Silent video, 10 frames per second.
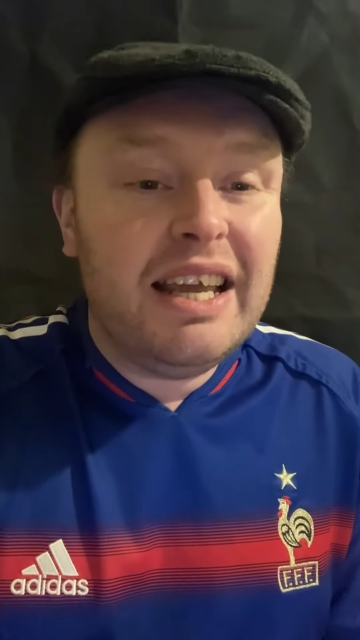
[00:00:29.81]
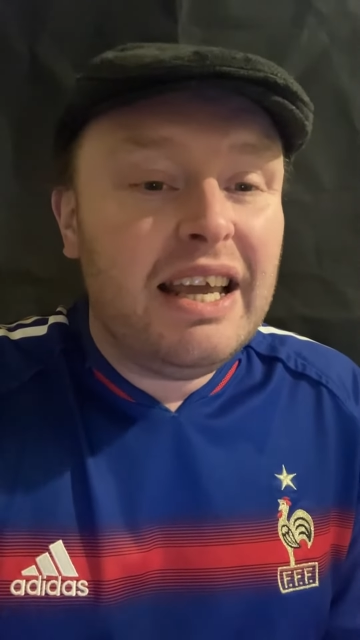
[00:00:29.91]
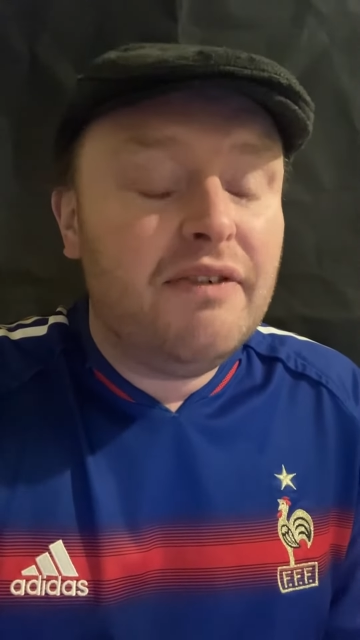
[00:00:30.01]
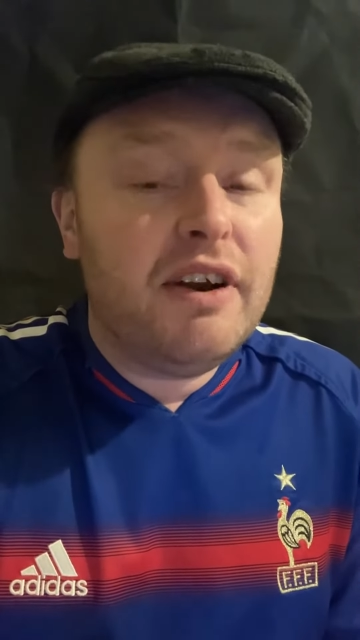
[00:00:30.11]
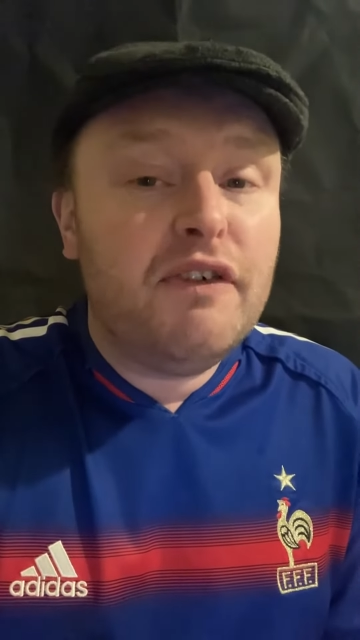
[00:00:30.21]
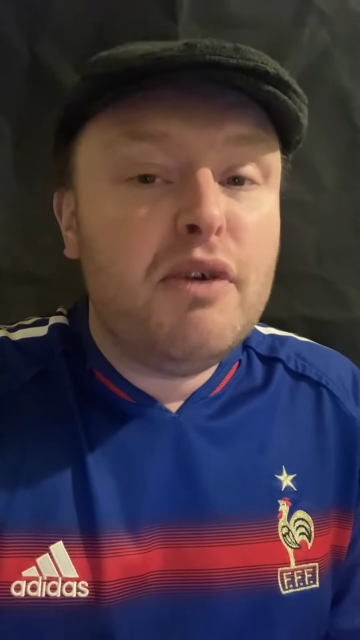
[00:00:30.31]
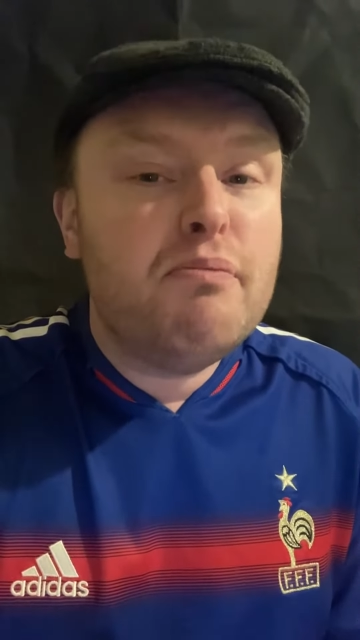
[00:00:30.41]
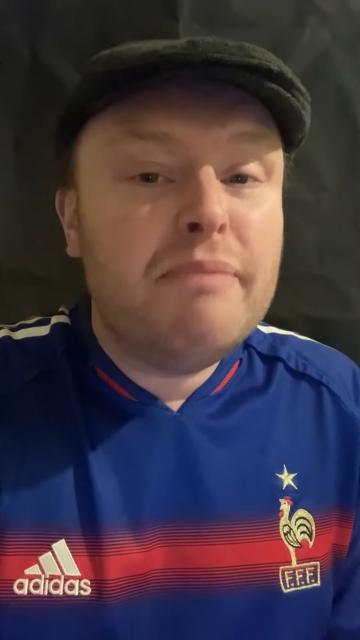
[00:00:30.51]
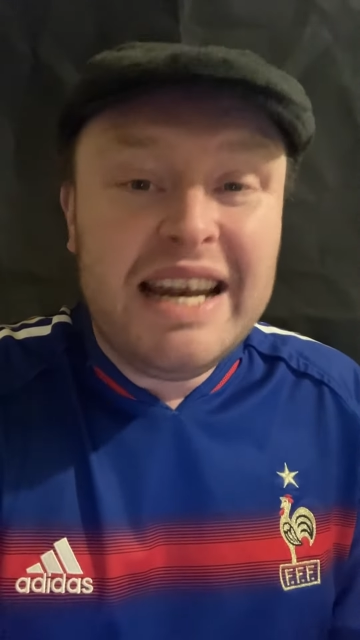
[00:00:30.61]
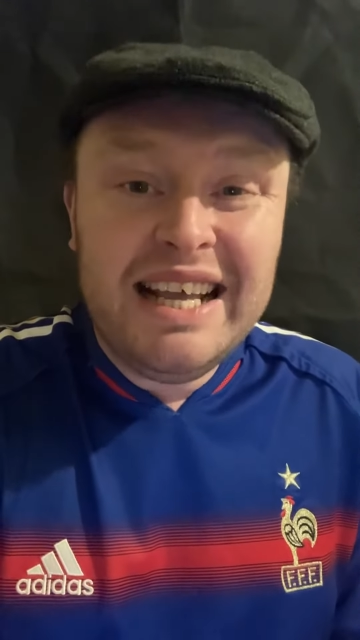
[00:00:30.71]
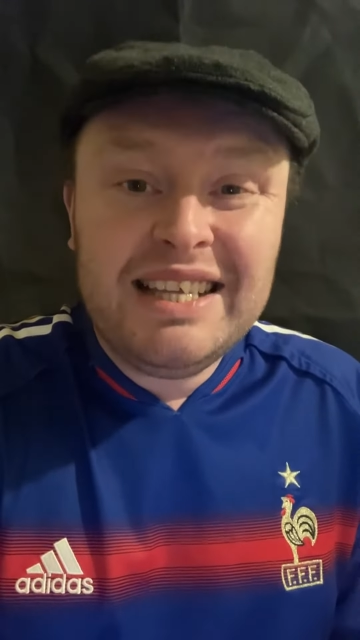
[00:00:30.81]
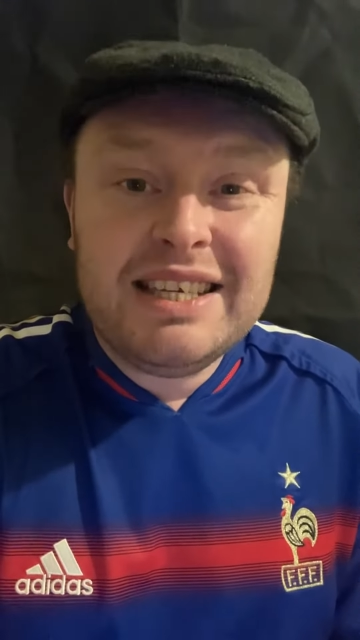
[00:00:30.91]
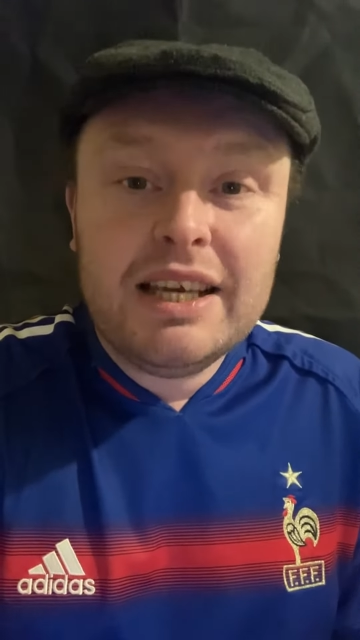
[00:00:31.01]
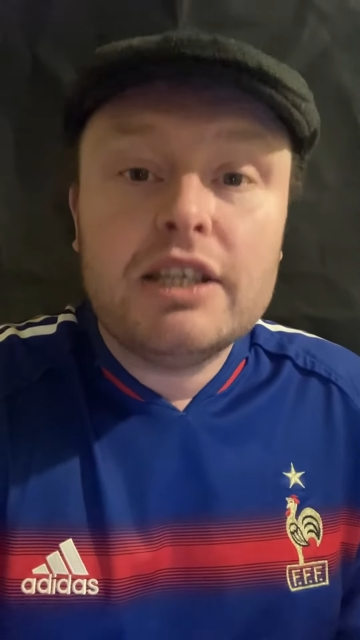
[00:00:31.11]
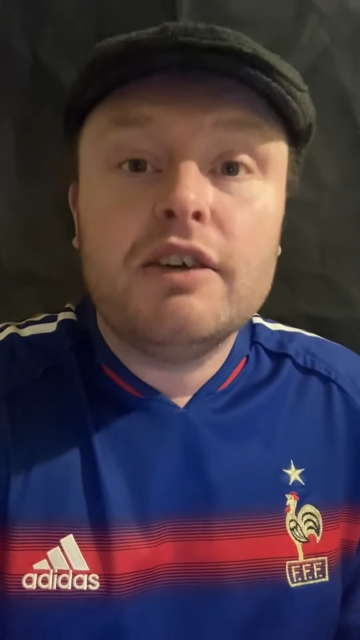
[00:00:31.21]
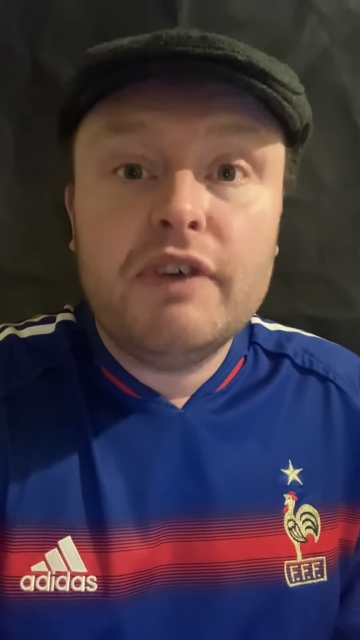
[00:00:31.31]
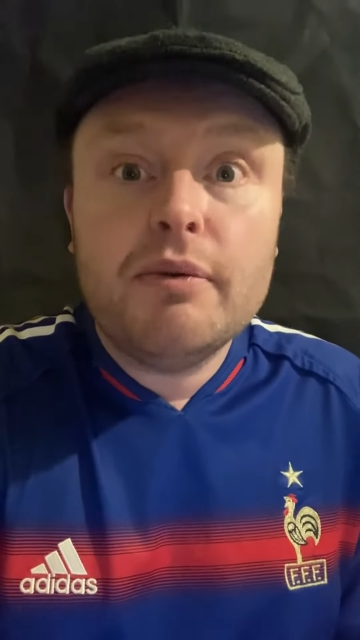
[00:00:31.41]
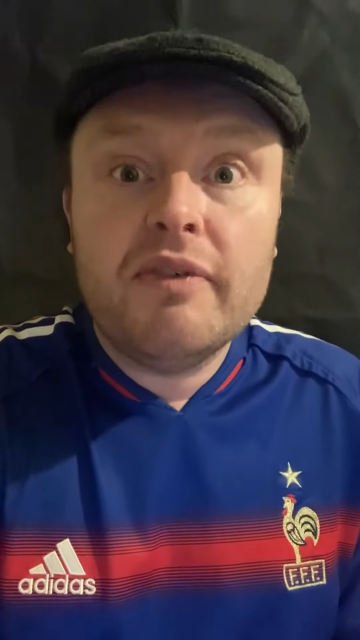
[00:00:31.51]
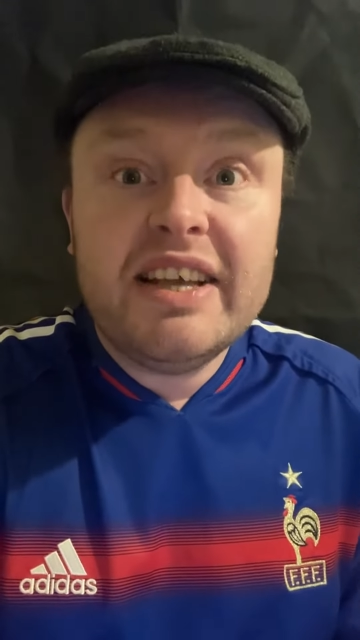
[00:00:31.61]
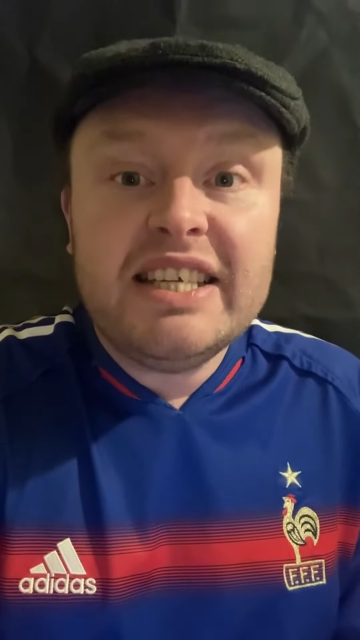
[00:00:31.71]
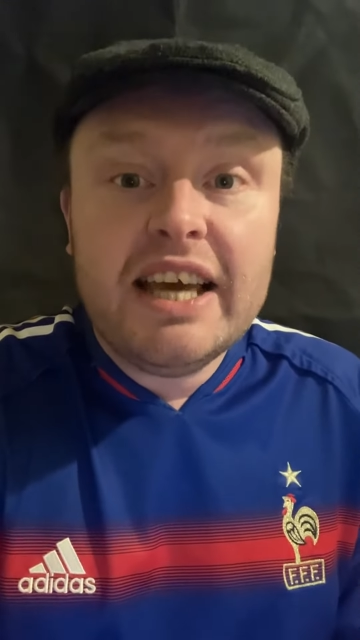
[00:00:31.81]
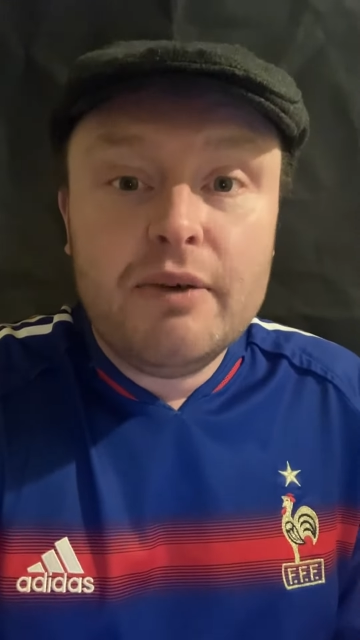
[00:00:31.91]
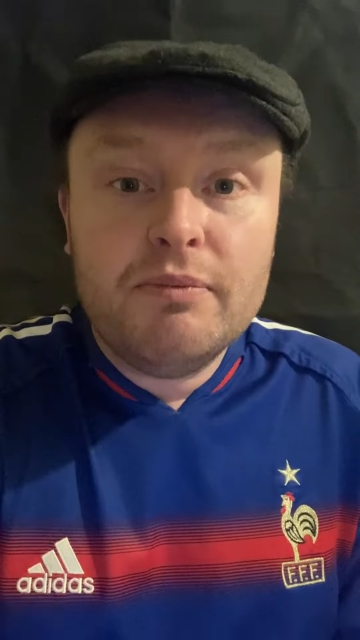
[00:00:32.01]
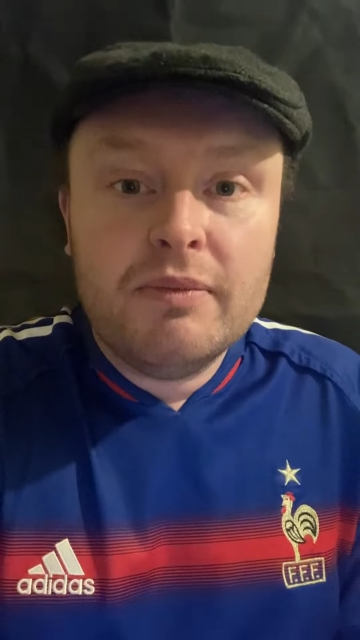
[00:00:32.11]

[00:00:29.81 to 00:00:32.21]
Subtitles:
even a few minutes to view a video.